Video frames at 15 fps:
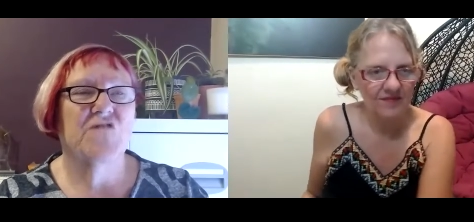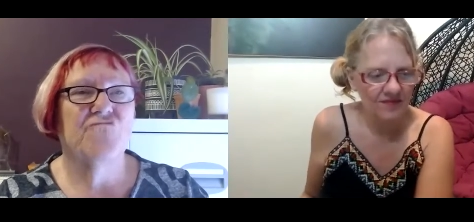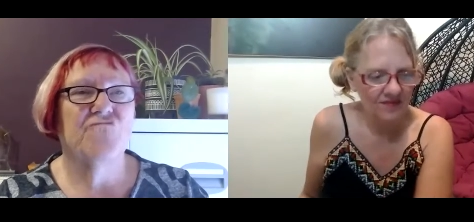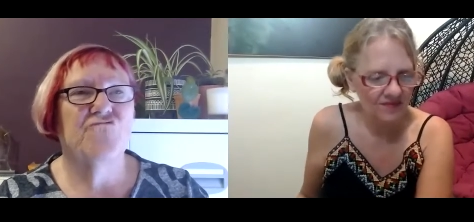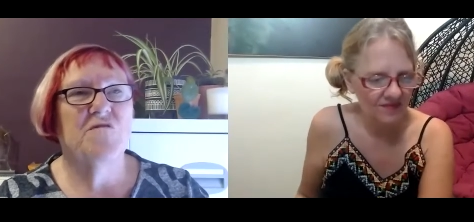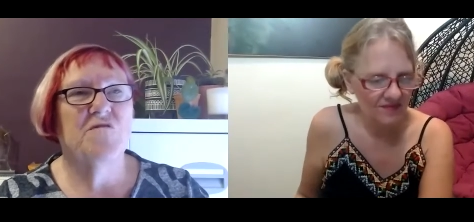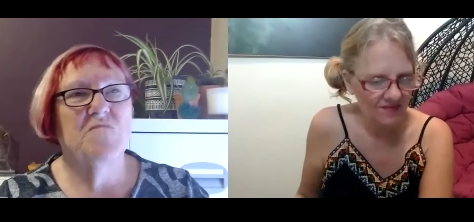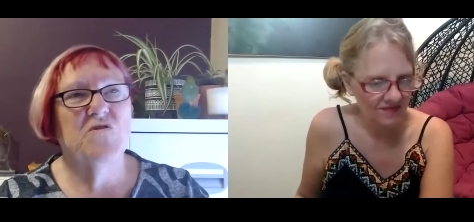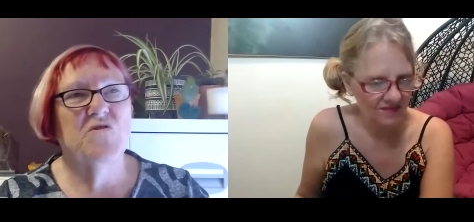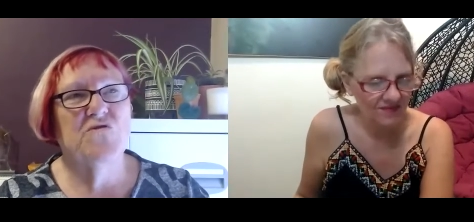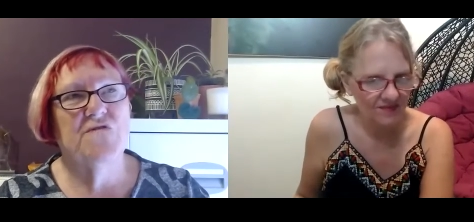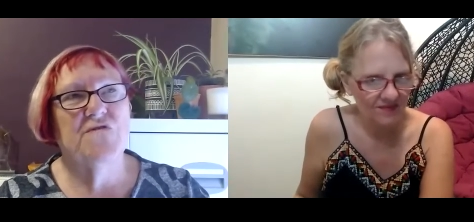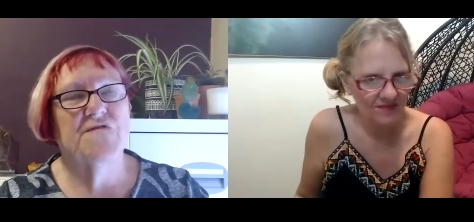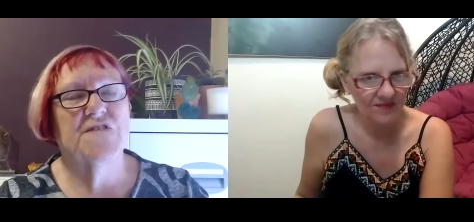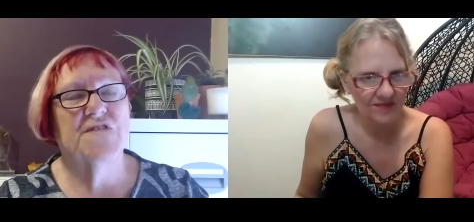
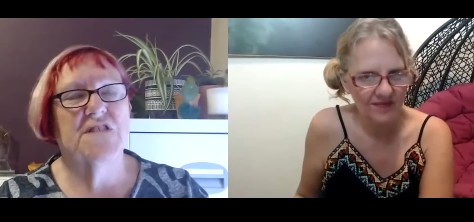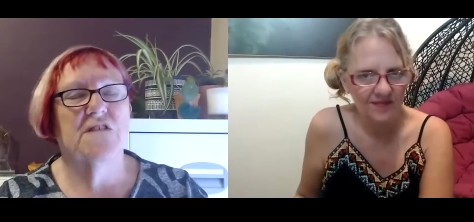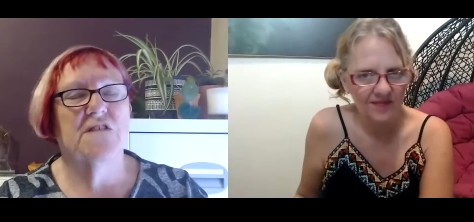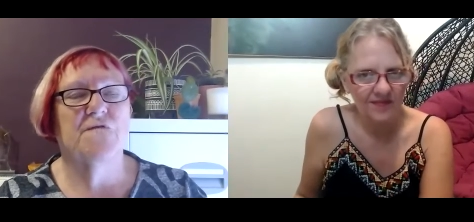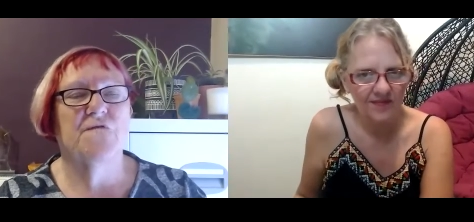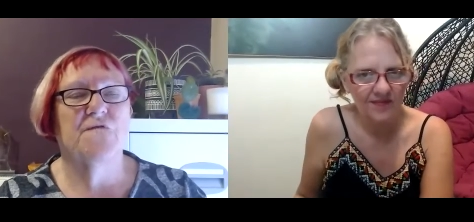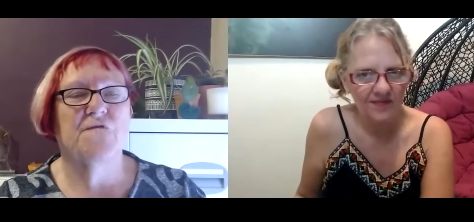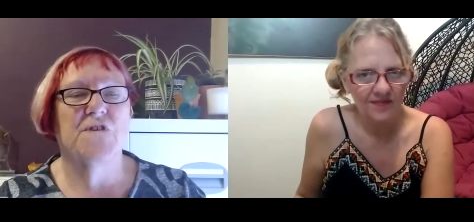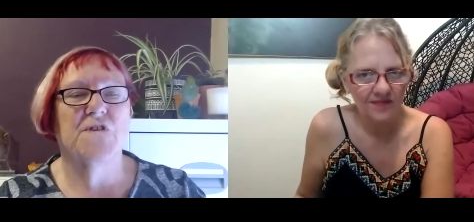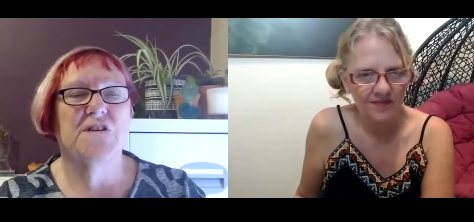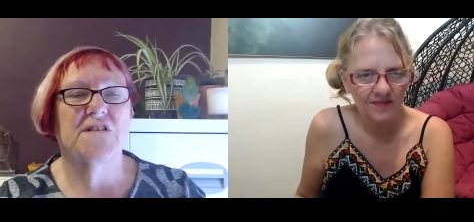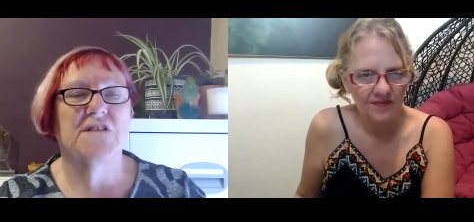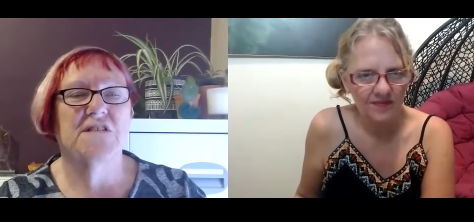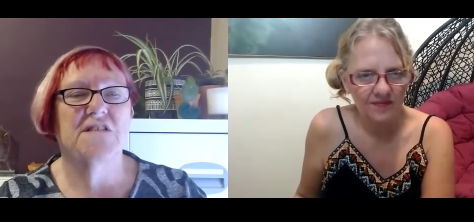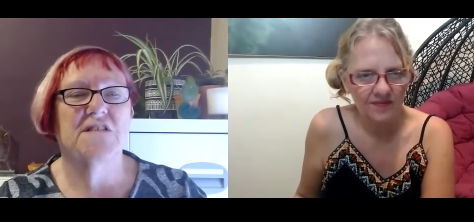Speaker 1: removes the
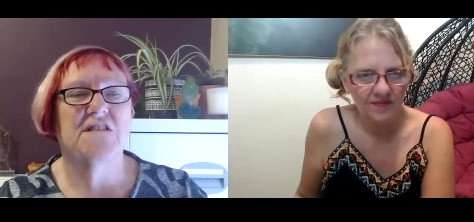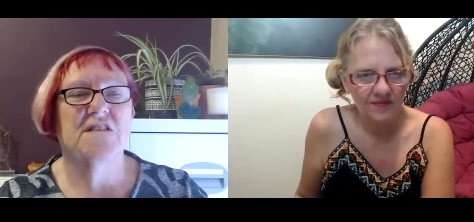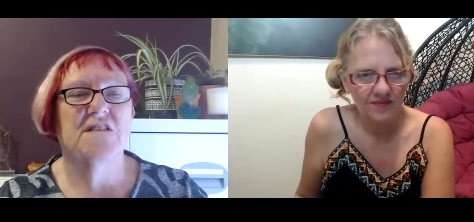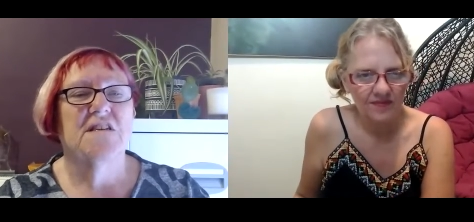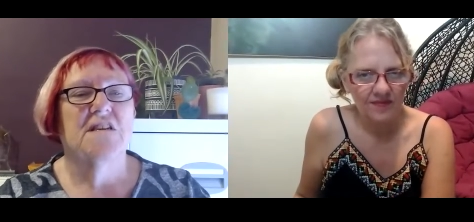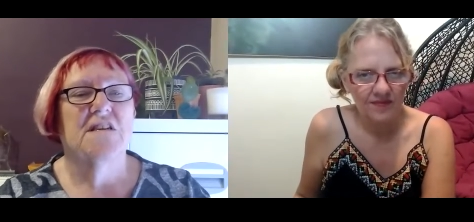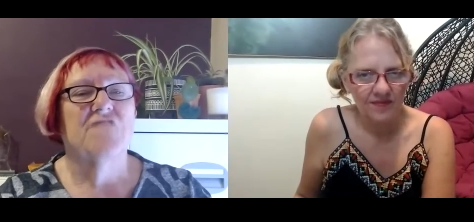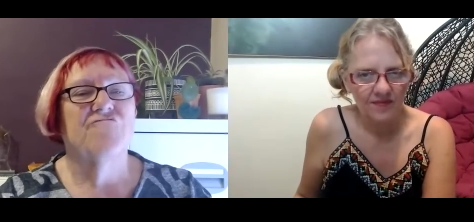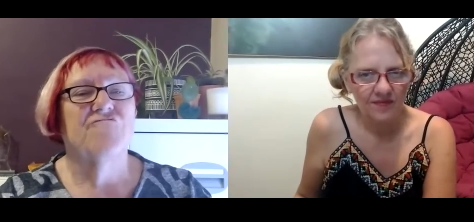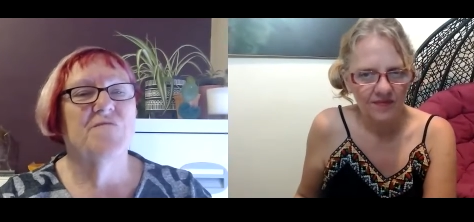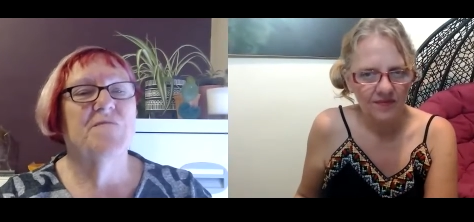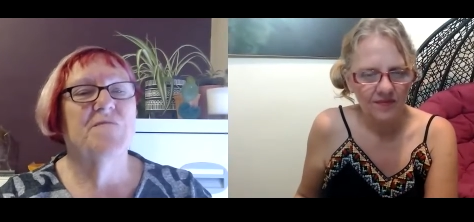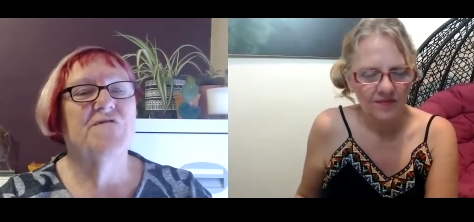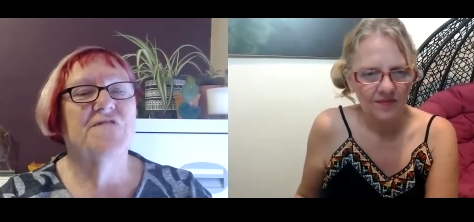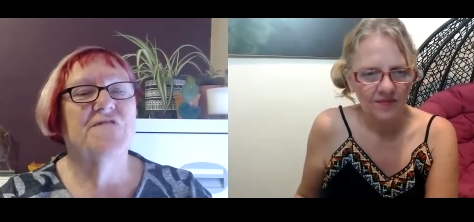first,
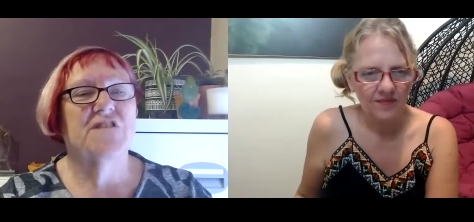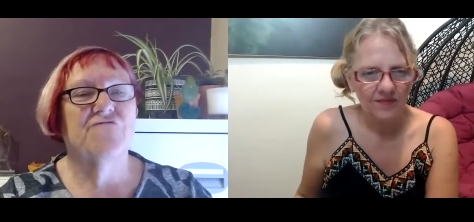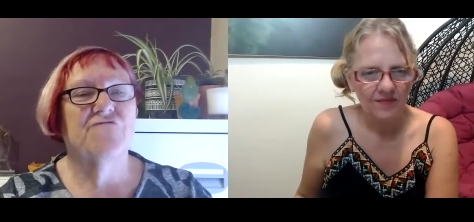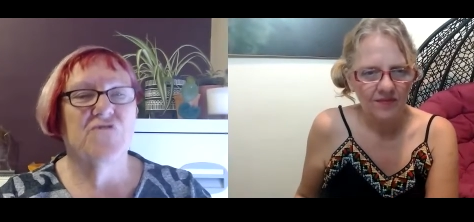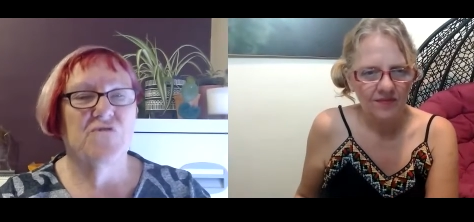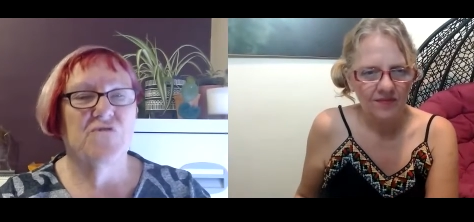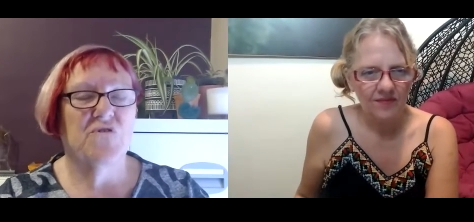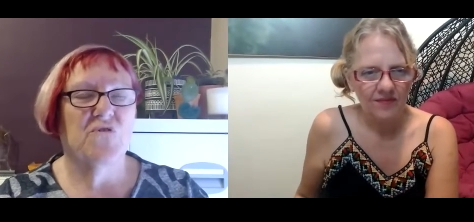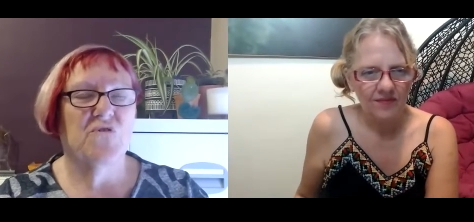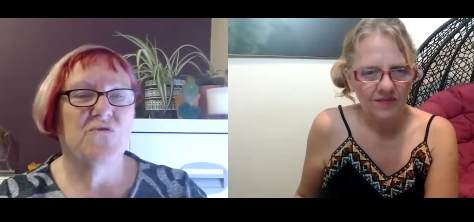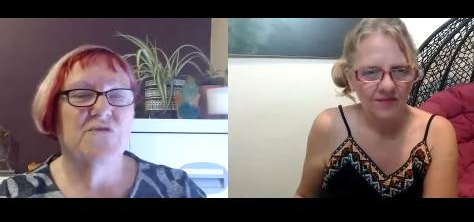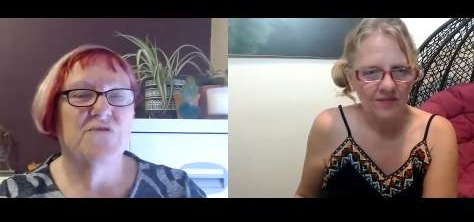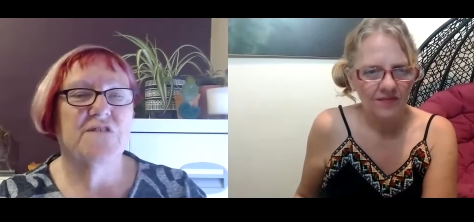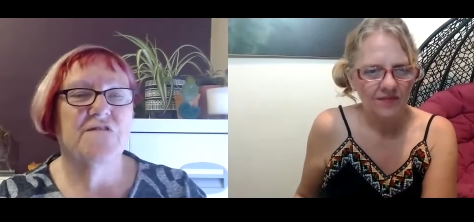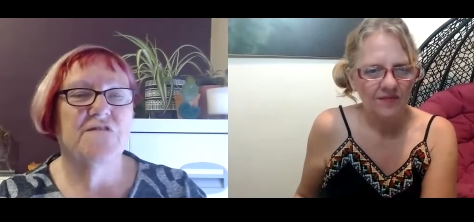removes the root
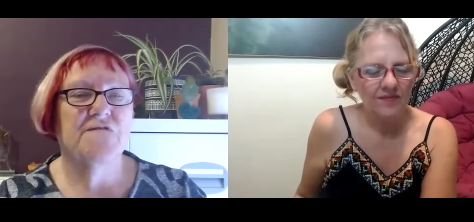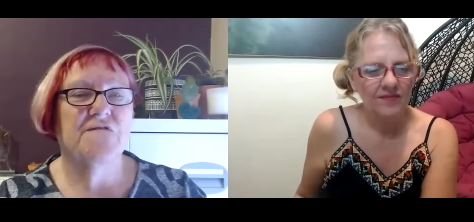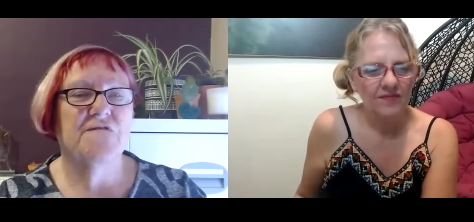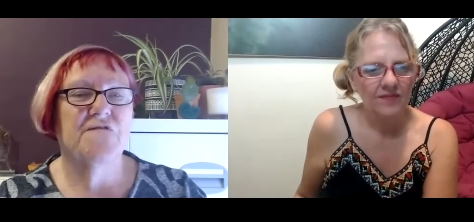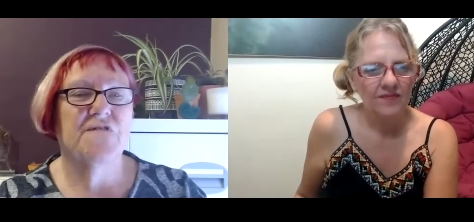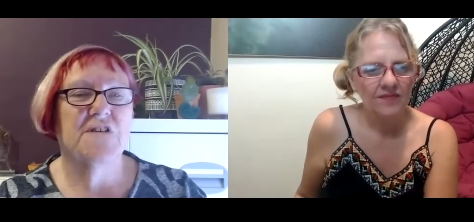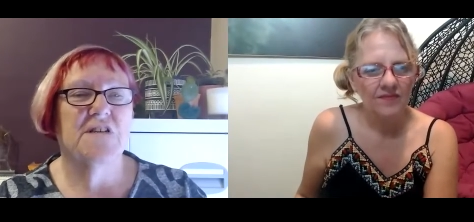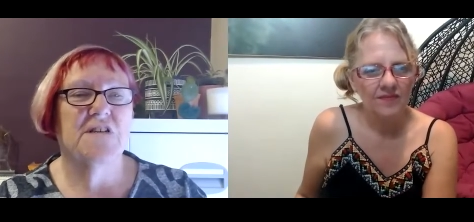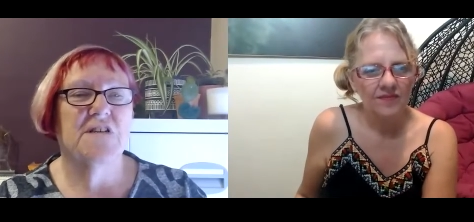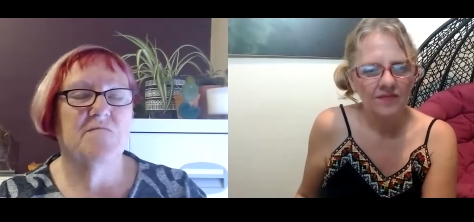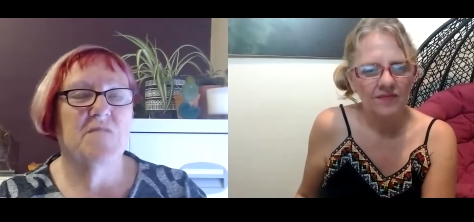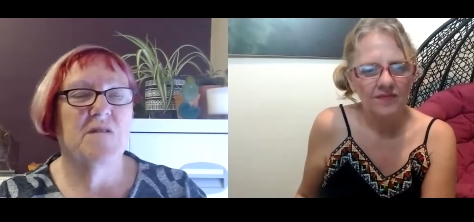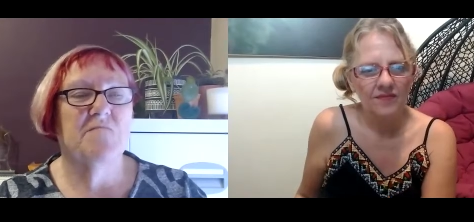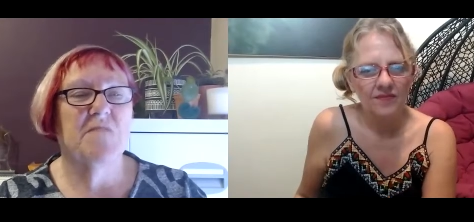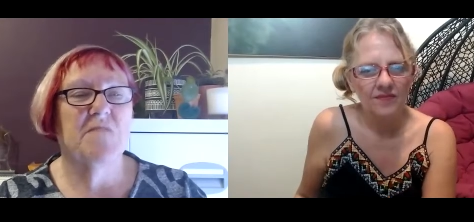cause of um,
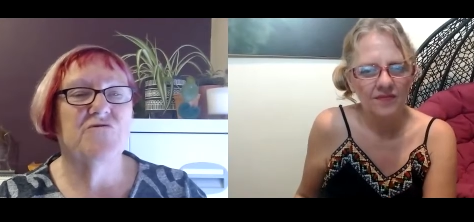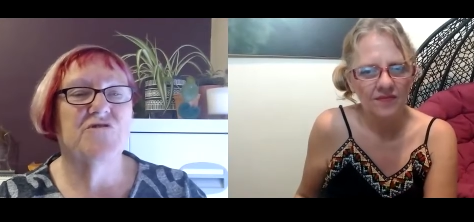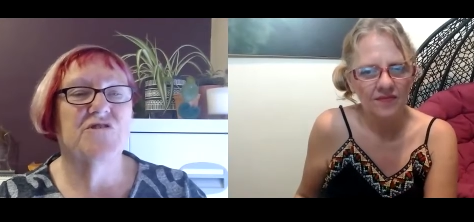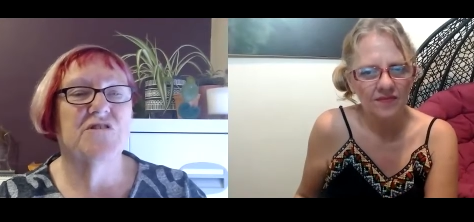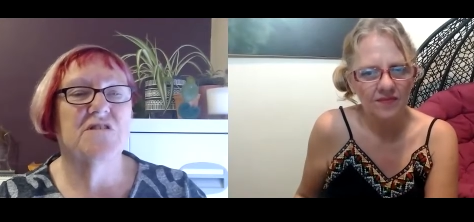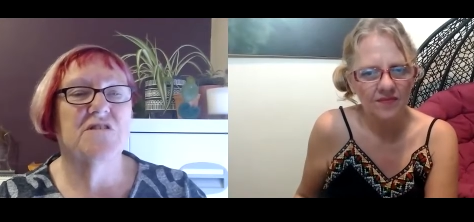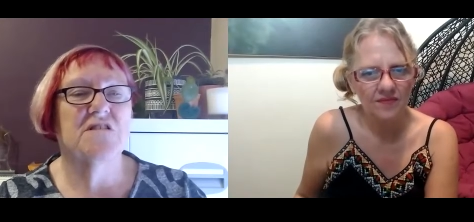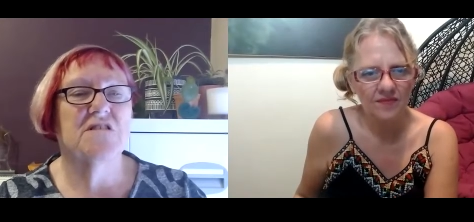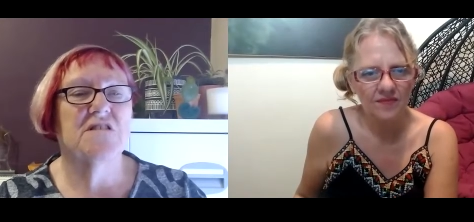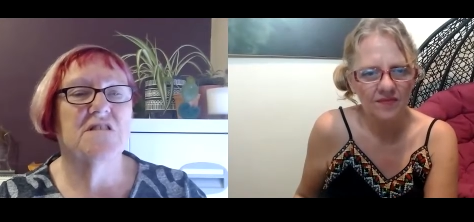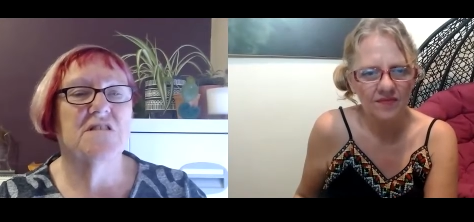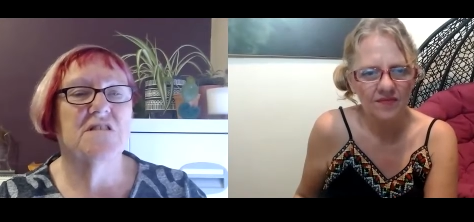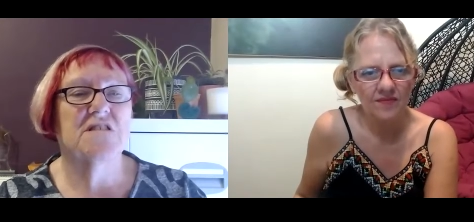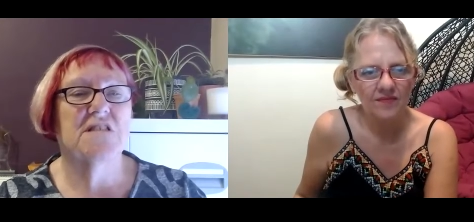emotions.